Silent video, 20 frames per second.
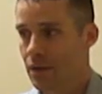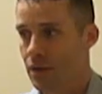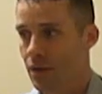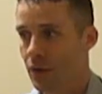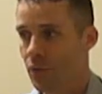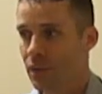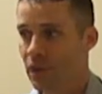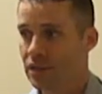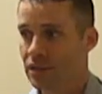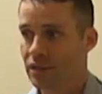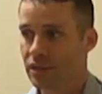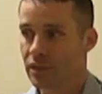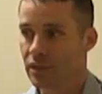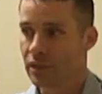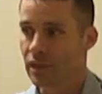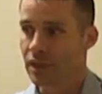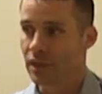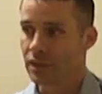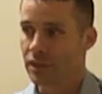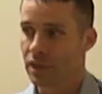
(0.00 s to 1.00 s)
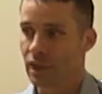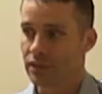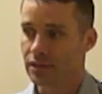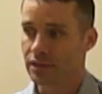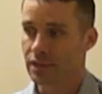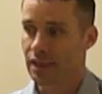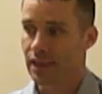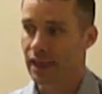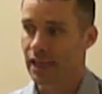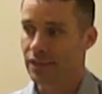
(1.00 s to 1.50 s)
Obesity in dogs
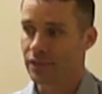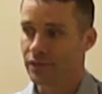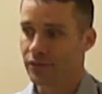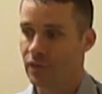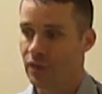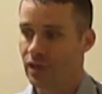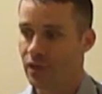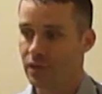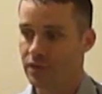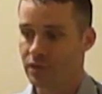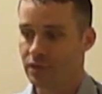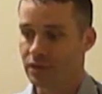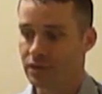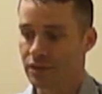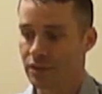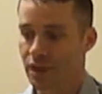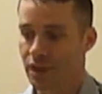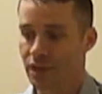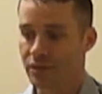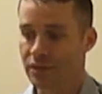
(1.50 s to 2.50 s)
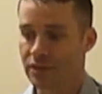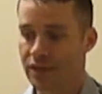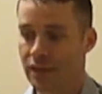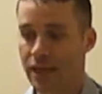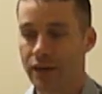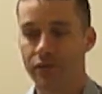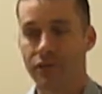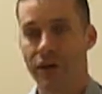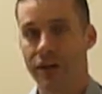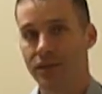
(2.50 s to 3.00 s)
and cats follows the same
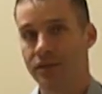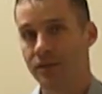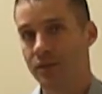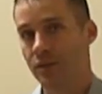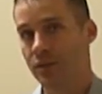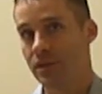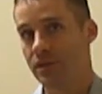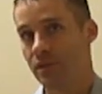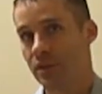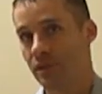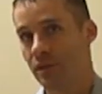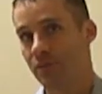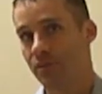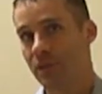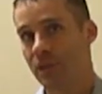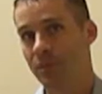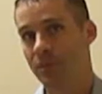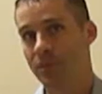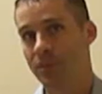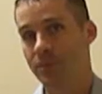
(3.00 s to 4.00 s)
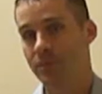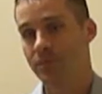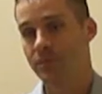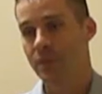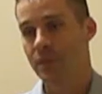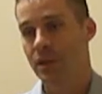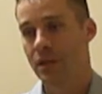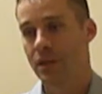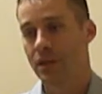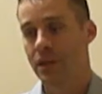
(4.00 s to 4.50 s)
side effects that we see in people.
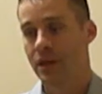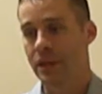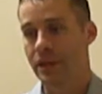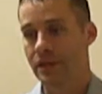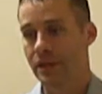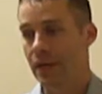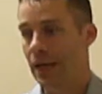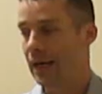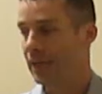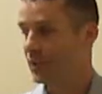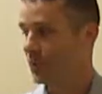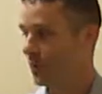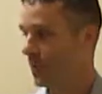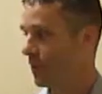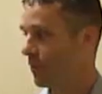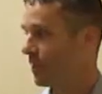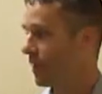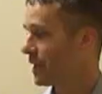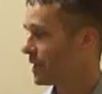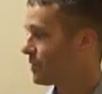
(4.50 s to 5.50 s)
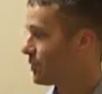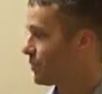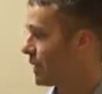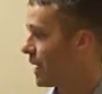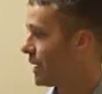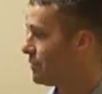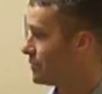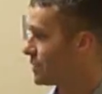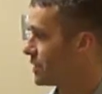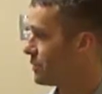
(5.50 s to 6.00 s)
In dogs, one of the biggest
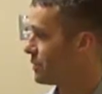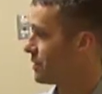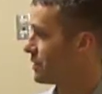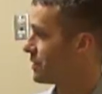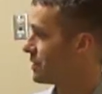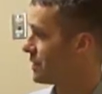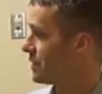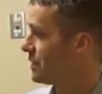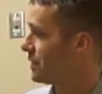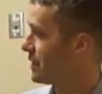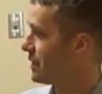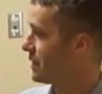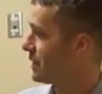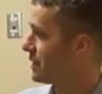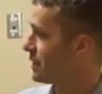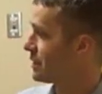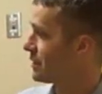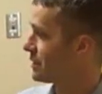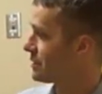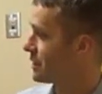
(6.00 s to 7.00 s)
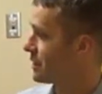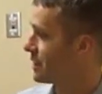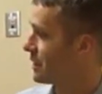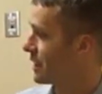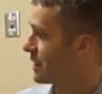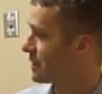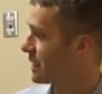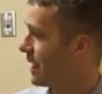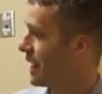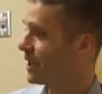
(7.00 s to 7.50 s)
problems that we see is an
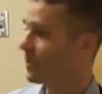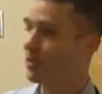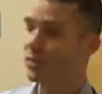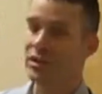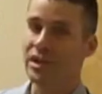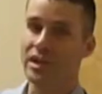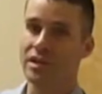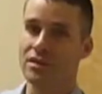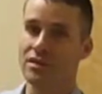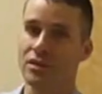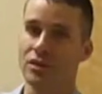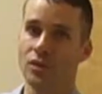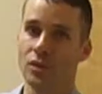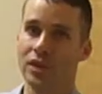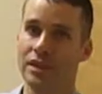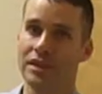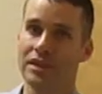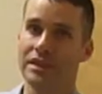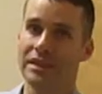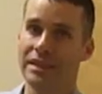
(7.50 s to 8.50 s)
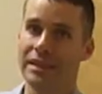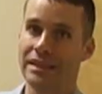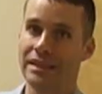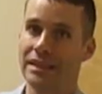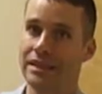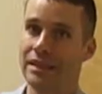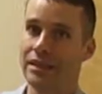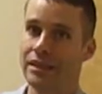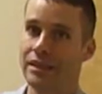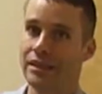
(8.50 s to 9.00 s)
exacerbation or
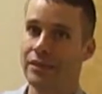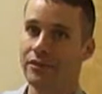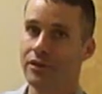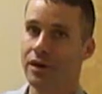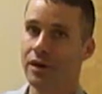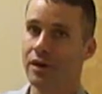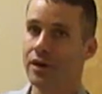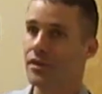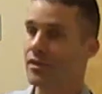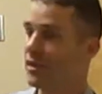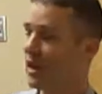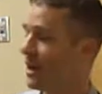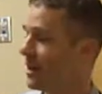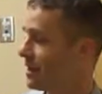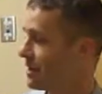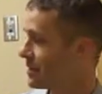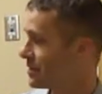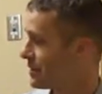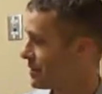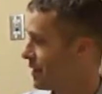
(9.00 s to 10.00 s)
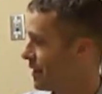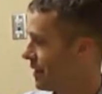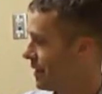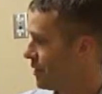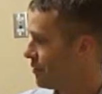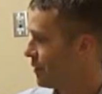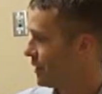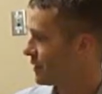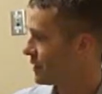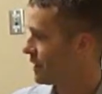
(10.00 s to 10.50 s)
worsening of arthritis,
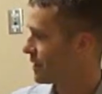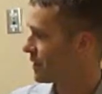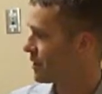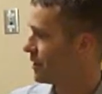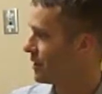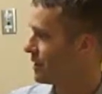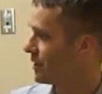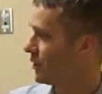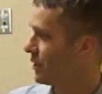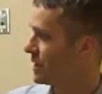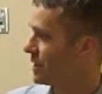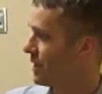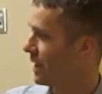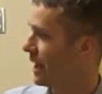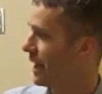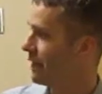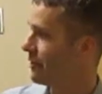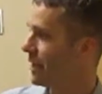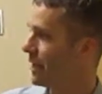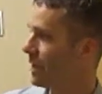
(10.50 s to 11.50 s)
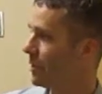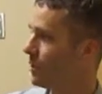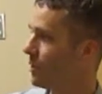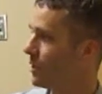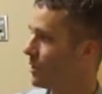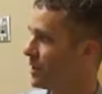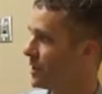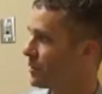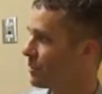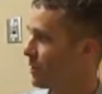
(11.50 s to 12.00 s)
particularly when you have
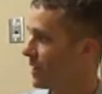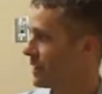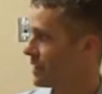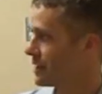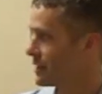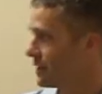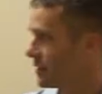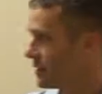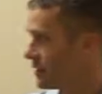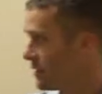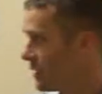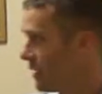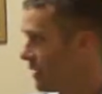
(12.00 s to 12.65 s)
elbow dysplasia,